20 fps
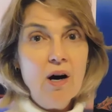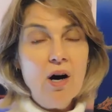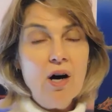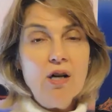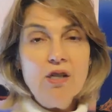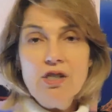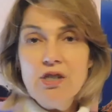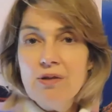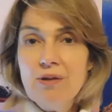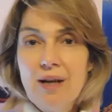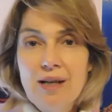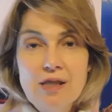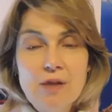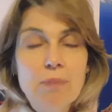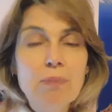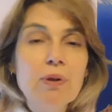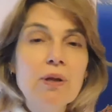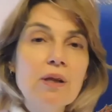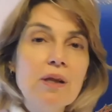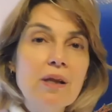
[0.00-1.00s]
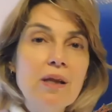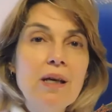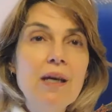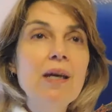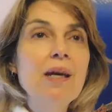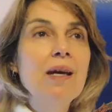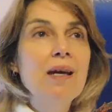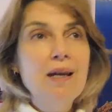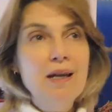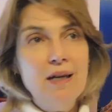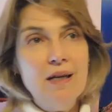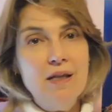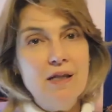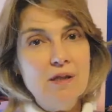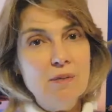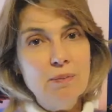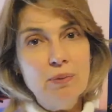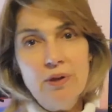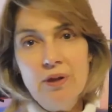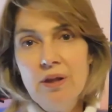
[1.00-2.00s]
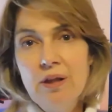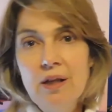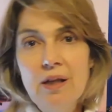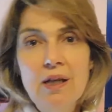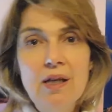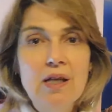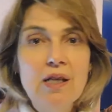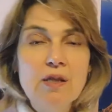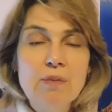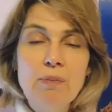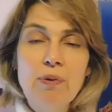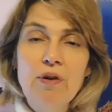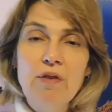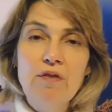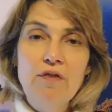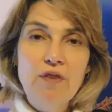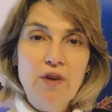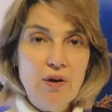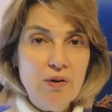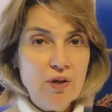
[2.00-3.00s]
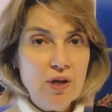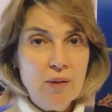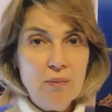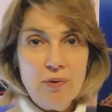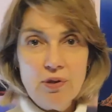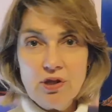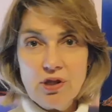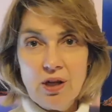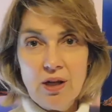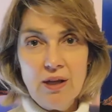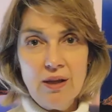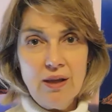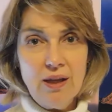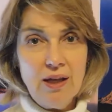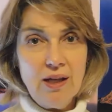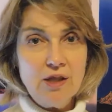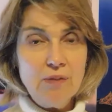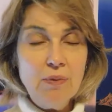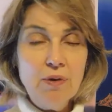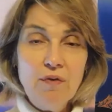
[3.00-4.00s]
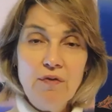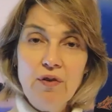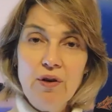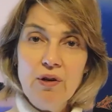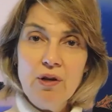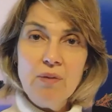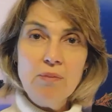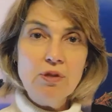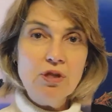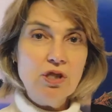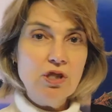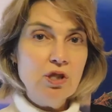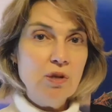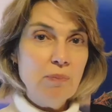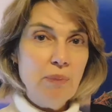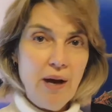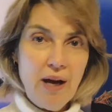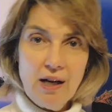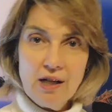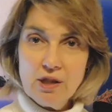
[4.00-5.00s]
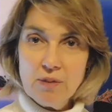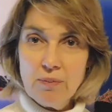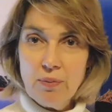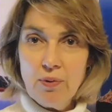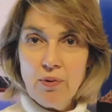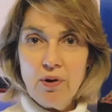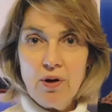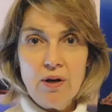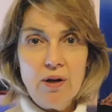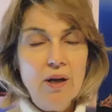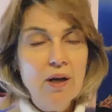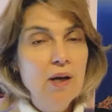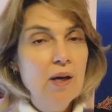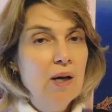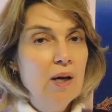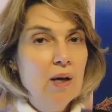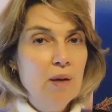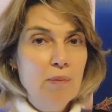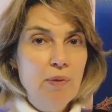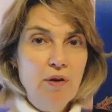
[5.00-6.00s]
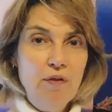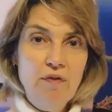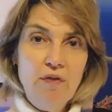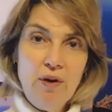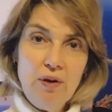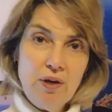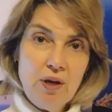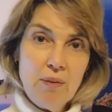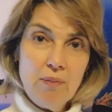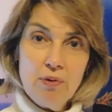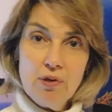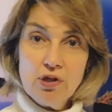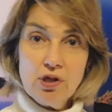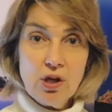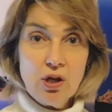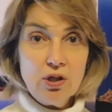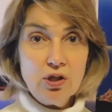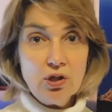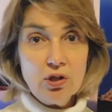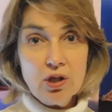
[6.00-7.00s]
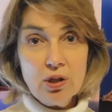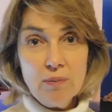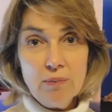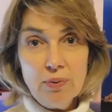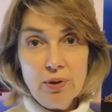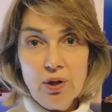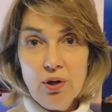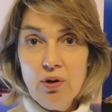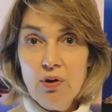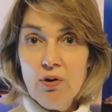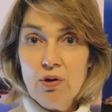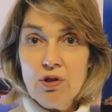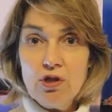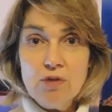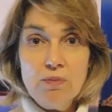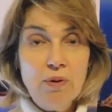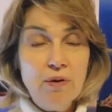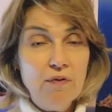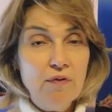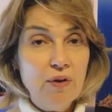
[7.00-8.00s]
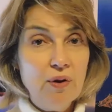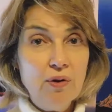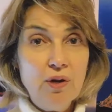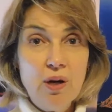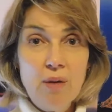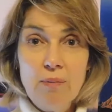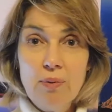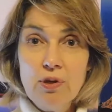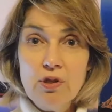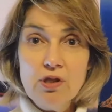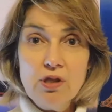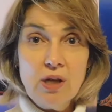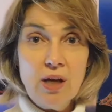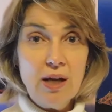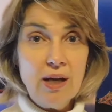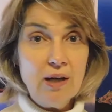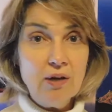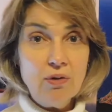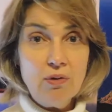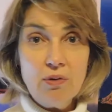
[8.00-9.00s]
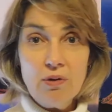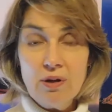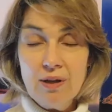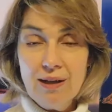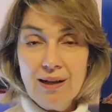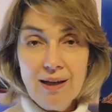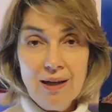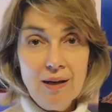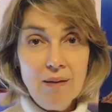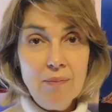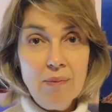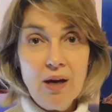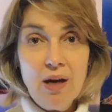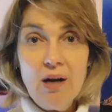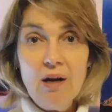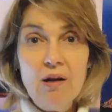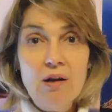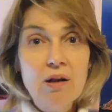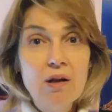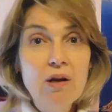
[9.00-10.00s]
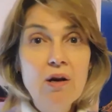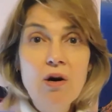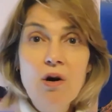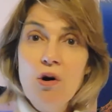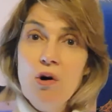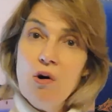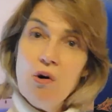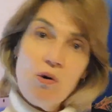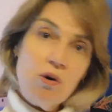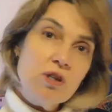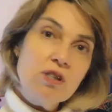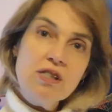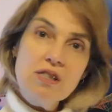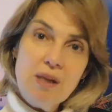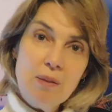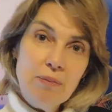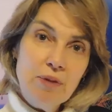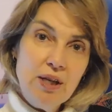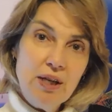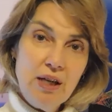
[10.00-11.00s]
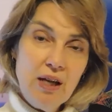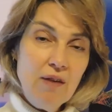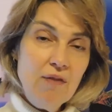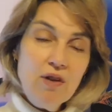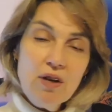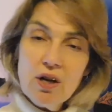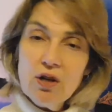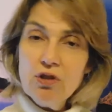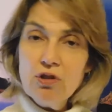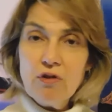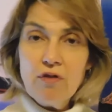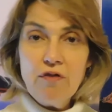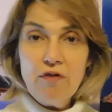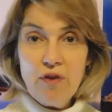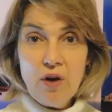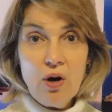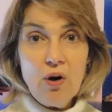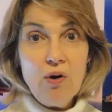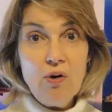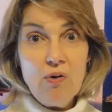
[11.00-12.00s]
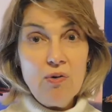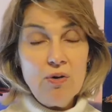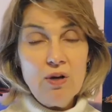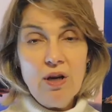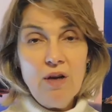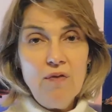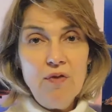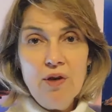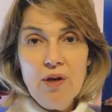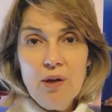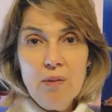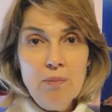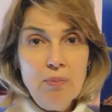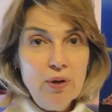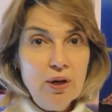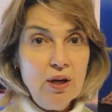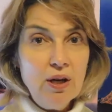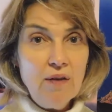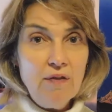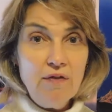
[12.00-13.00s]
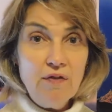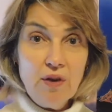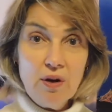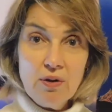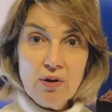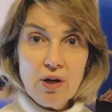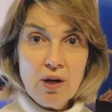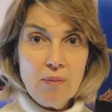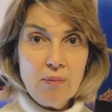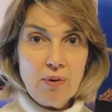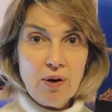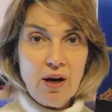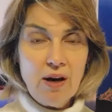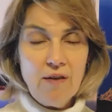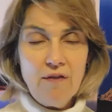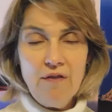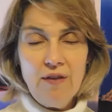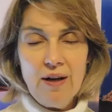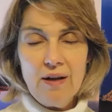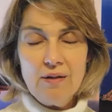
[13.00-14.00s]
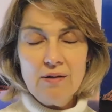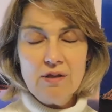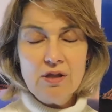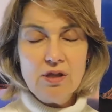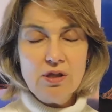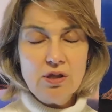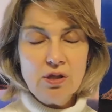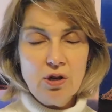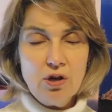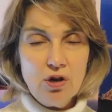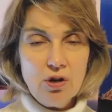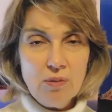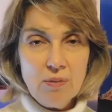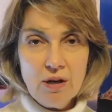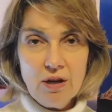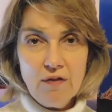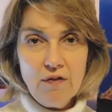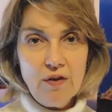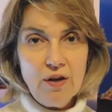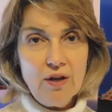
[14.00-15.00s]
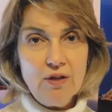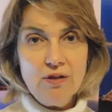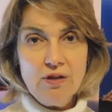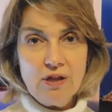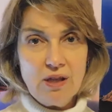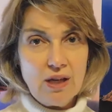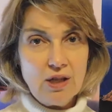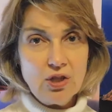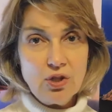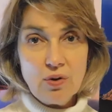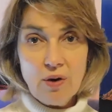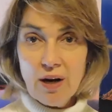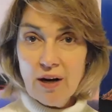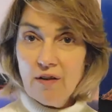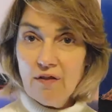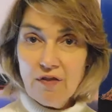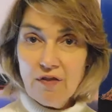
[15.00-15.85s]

Also, guys, please, please put phone numbers on things. Put phone numbers in your passport. Put phone numbers on your computers. Put phone numbers and or an email or something, even on your phone. If you can put a phone number, I have found so many phones, and I try to